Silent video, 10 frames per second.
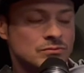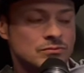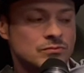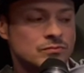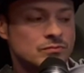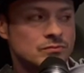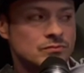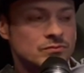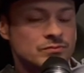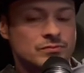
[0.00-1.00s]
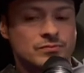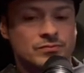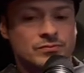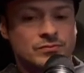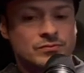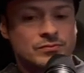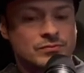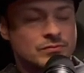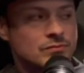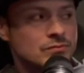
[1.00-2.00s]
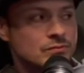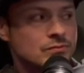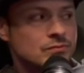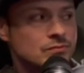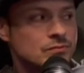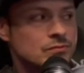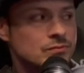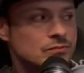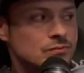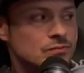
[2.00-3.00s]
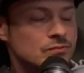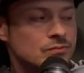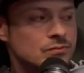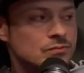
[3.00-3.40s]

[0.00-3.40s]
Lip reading: No words are spoken by the person on screen.